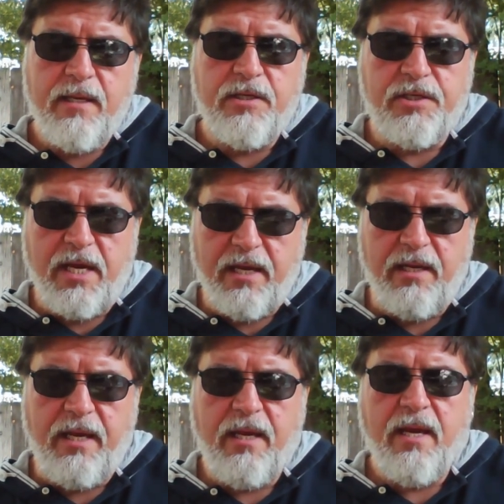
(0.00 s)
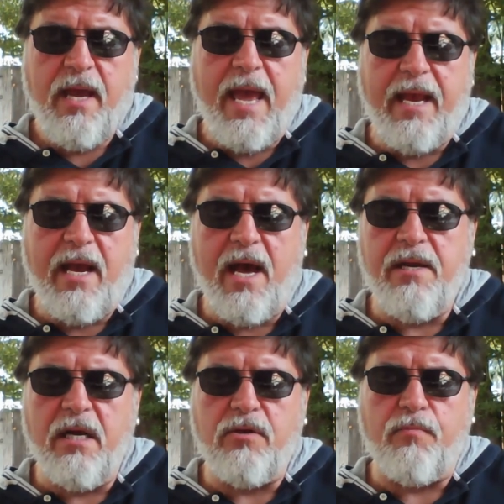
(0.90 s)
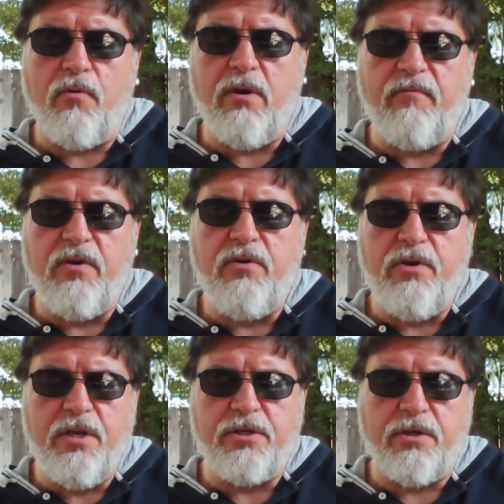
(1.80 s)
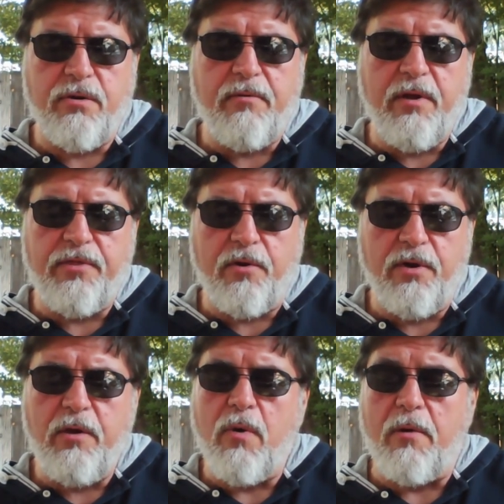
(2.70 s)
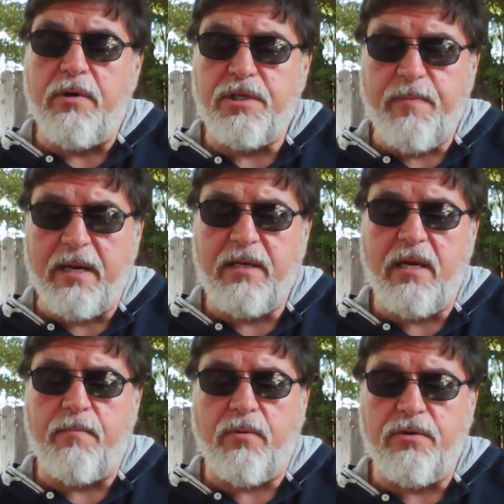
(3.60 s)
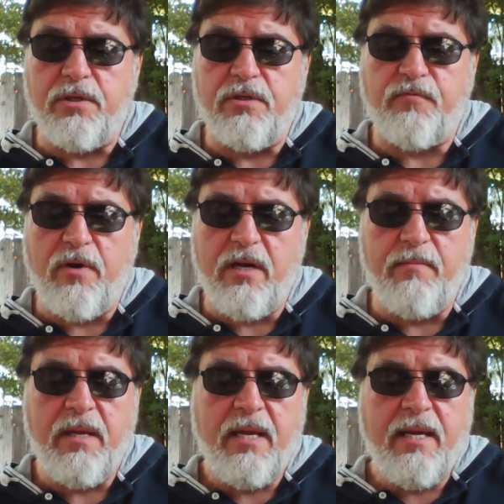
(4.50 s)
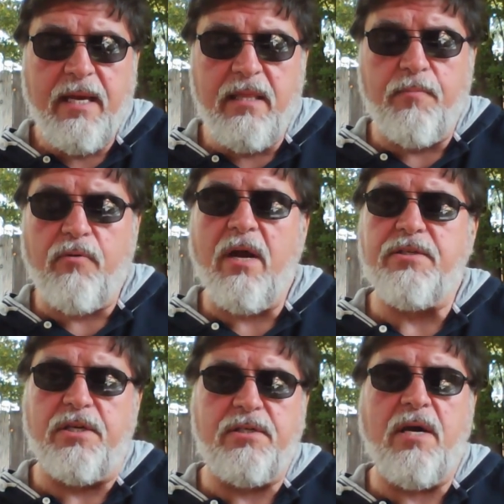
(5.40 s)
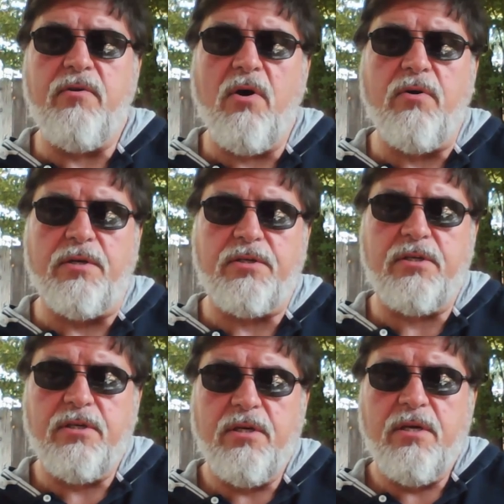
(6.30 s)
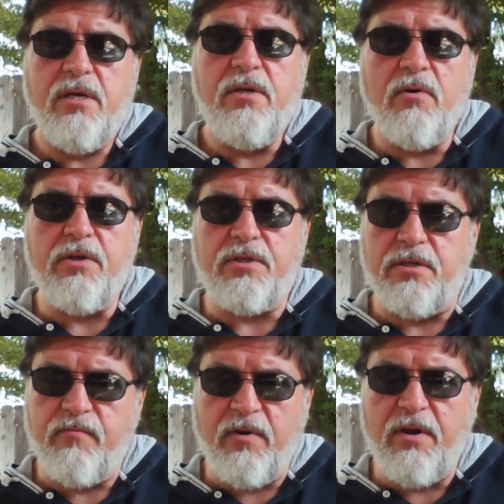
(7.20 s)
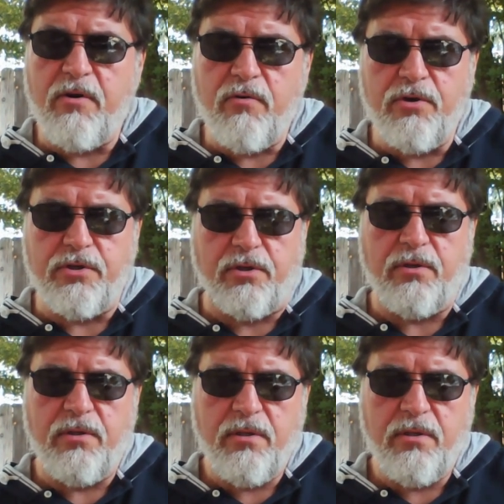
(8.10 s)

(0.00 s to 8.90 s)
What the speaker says: Secondly, a conduct or point of view you disagree with. Thirdly, while respecting a person's freedom in the process. Now notice this, very crucial.